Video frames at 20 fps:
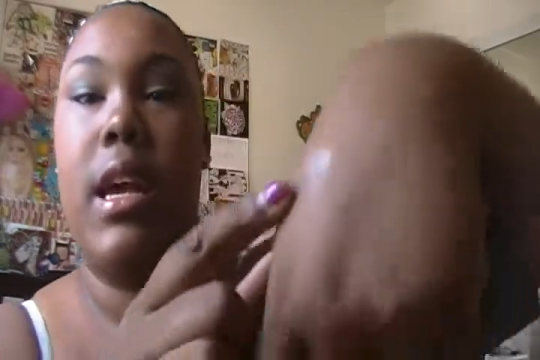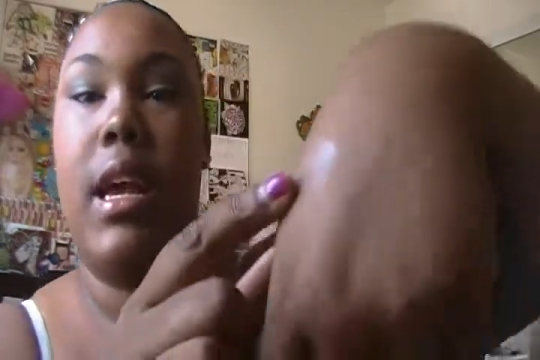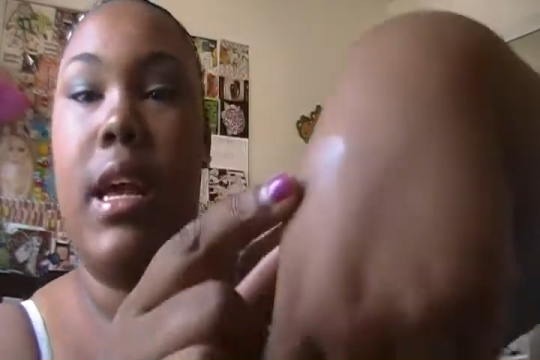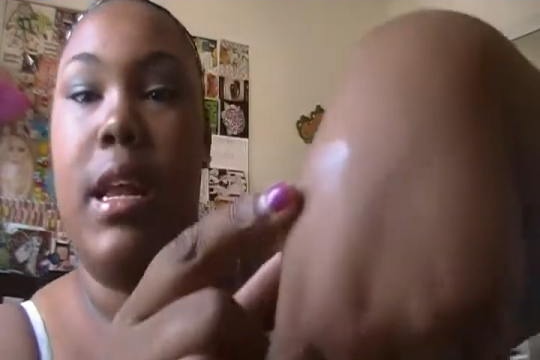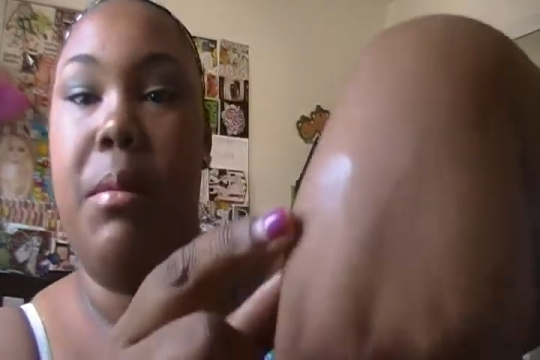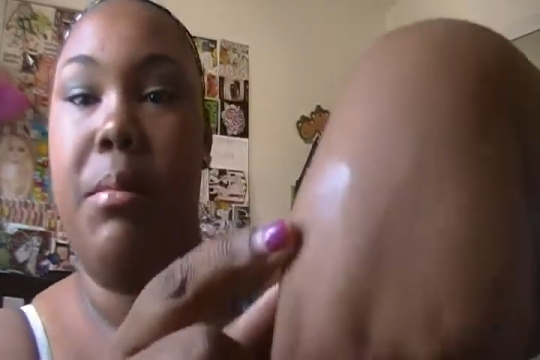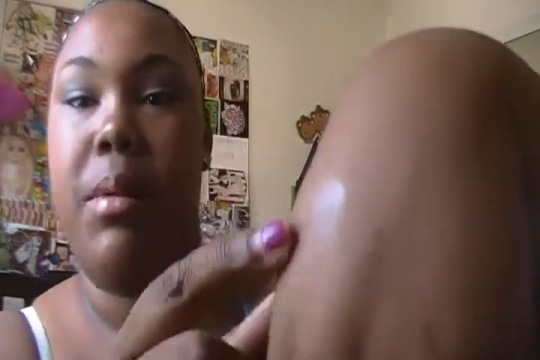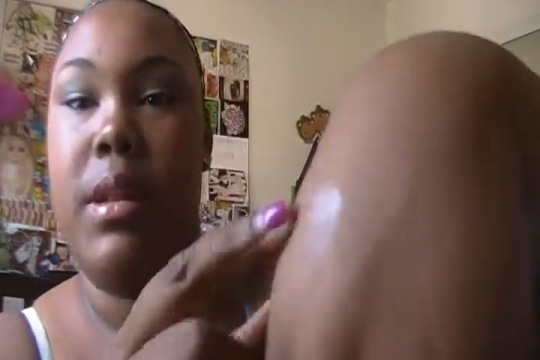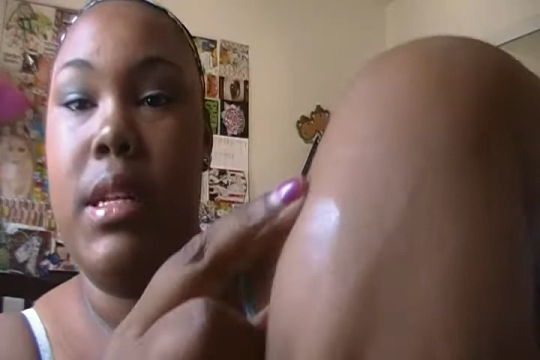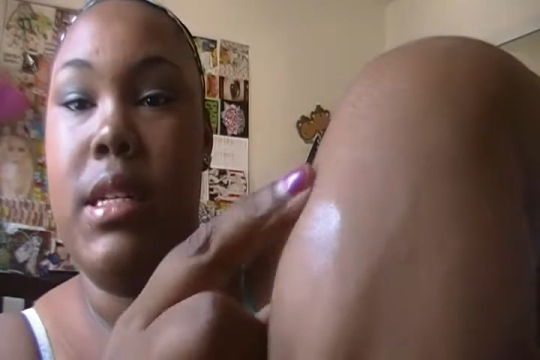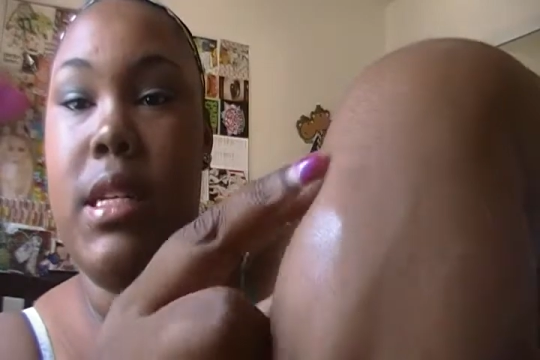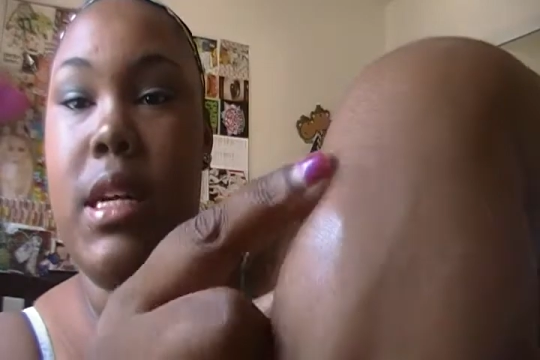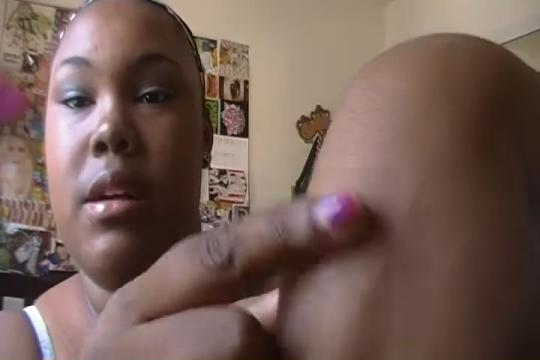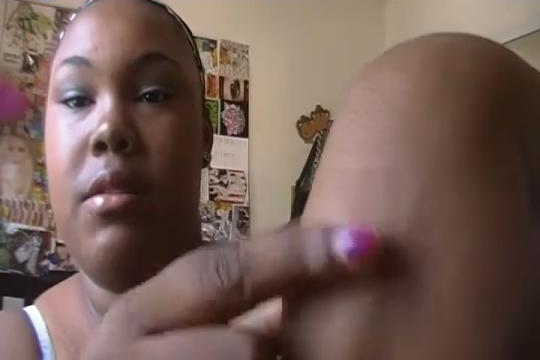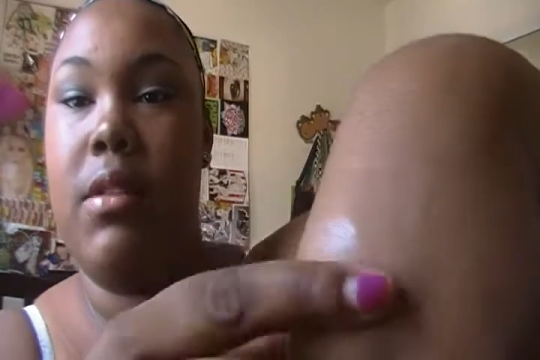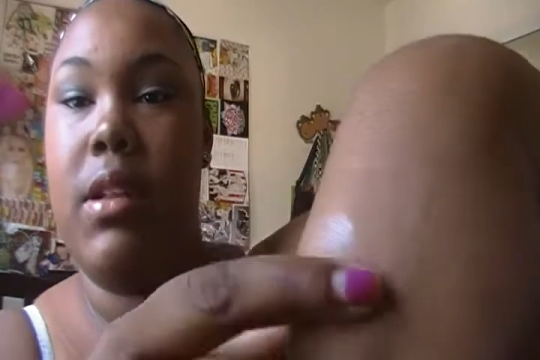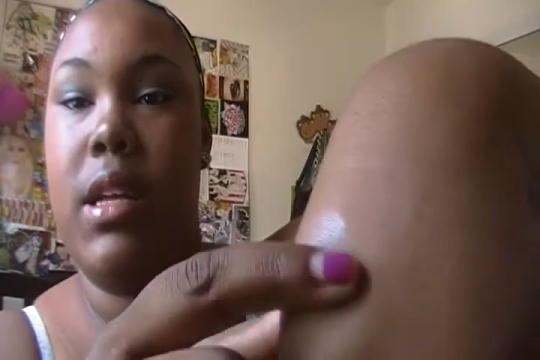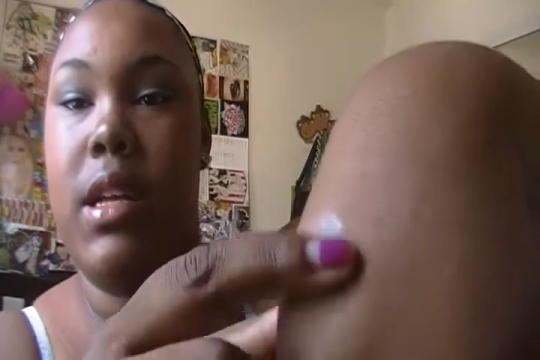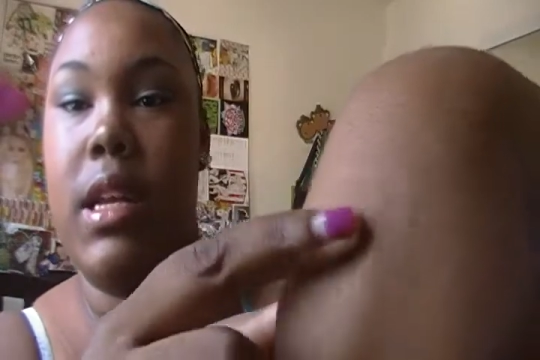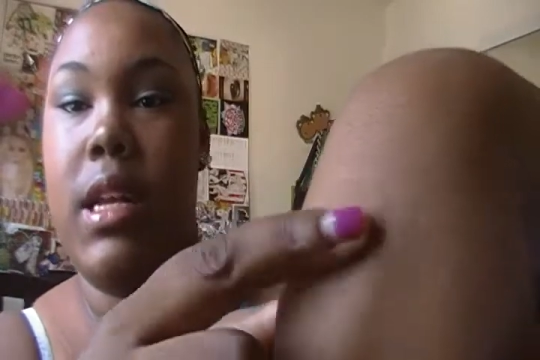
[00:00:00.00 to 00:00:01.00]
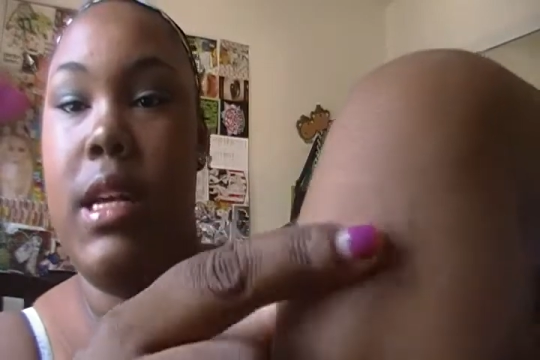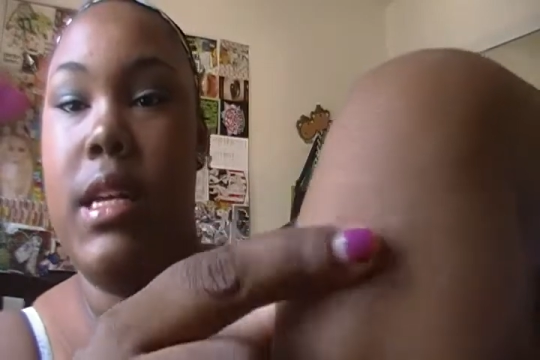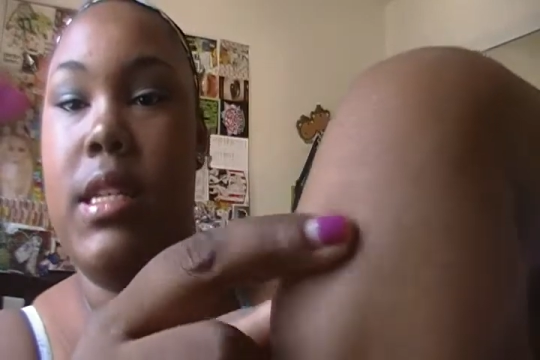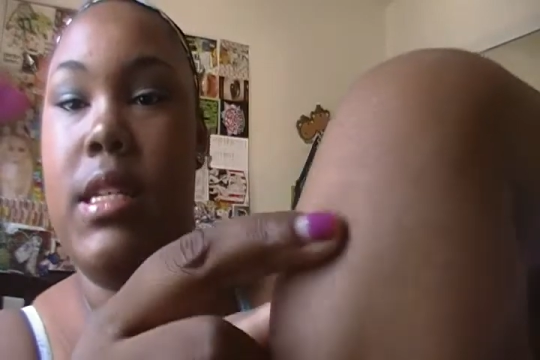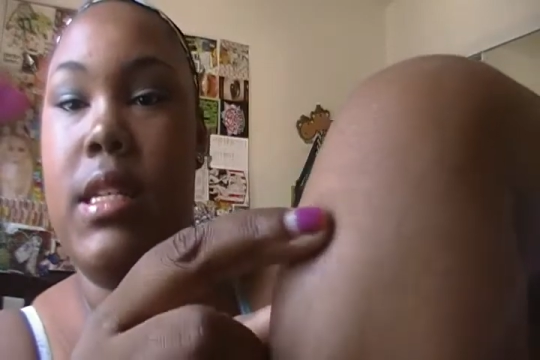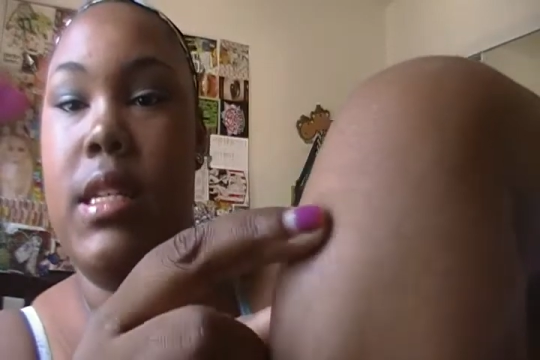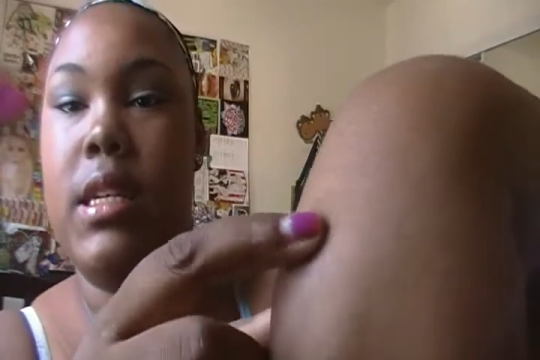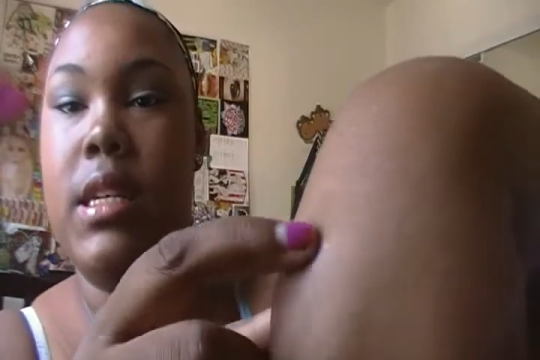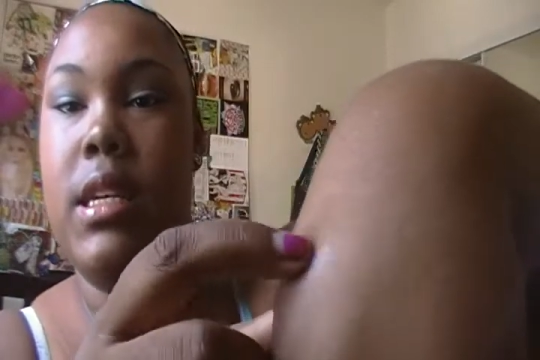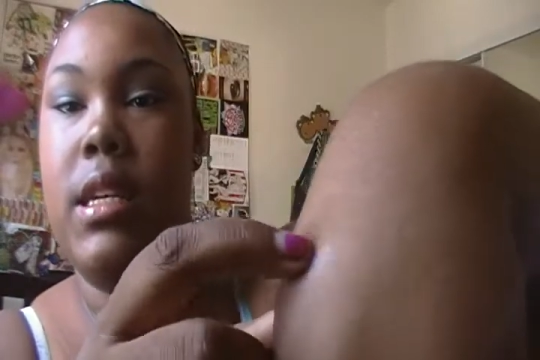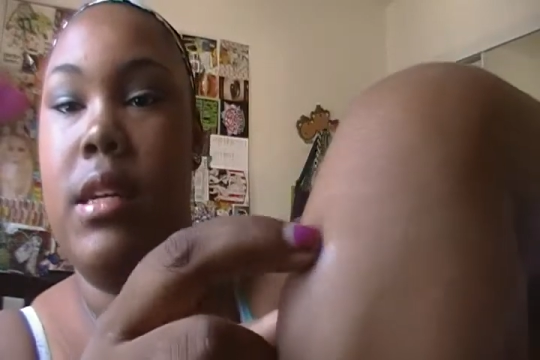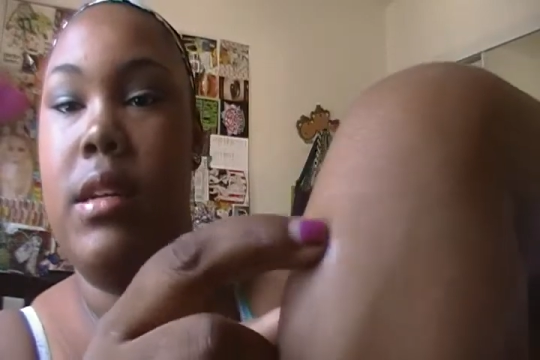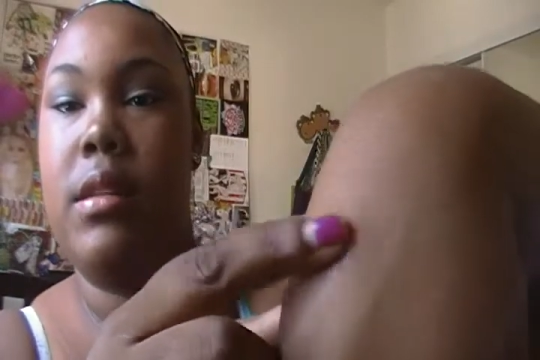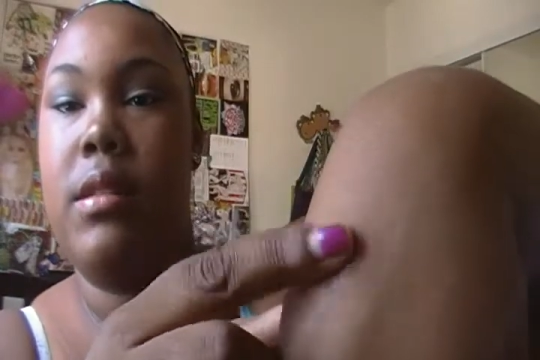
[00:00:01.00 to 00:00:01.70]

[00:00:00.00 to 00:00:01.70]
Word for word: and it blends out really nicely.